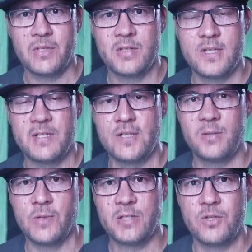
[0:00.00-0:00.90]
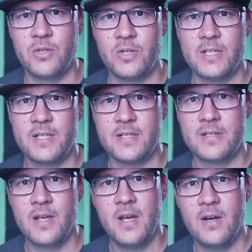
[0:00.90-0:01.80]
consistent way to do it is
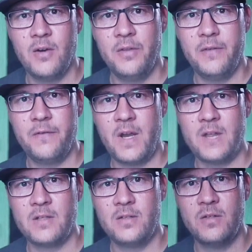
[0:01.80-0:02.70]
on the front,